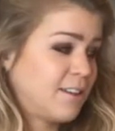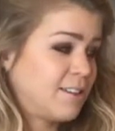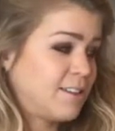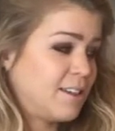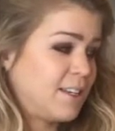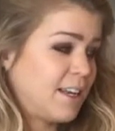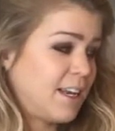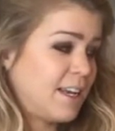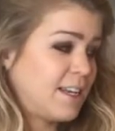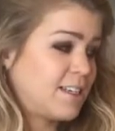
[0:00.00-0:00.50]

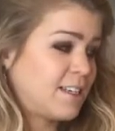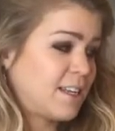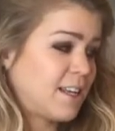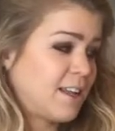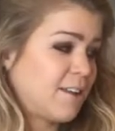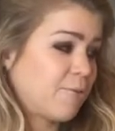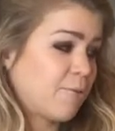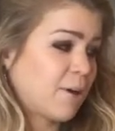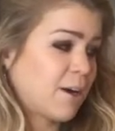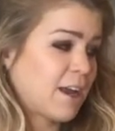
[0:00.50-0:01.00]
to each
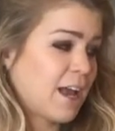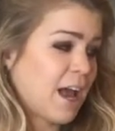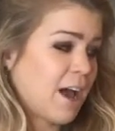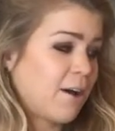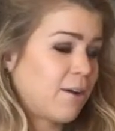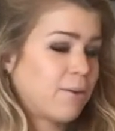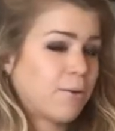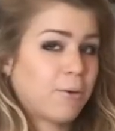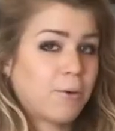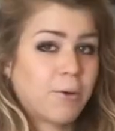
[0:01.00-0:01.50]

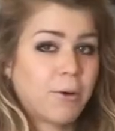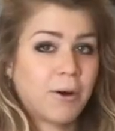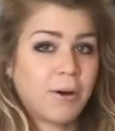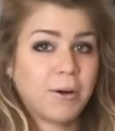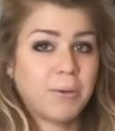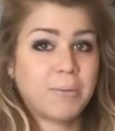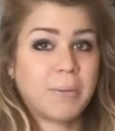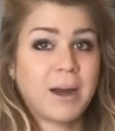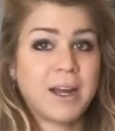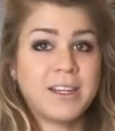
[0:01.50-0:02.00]
workout
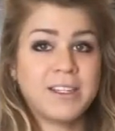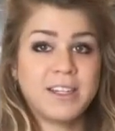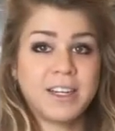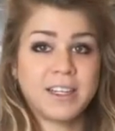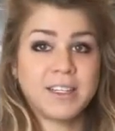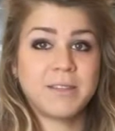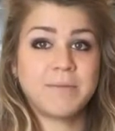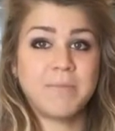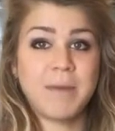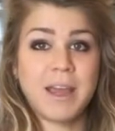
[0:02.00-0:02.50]
or by
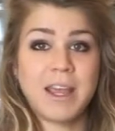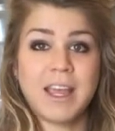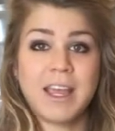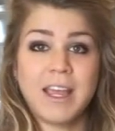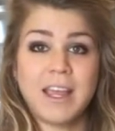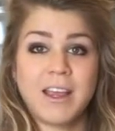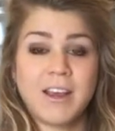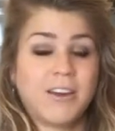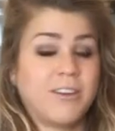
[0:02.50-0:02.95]
just making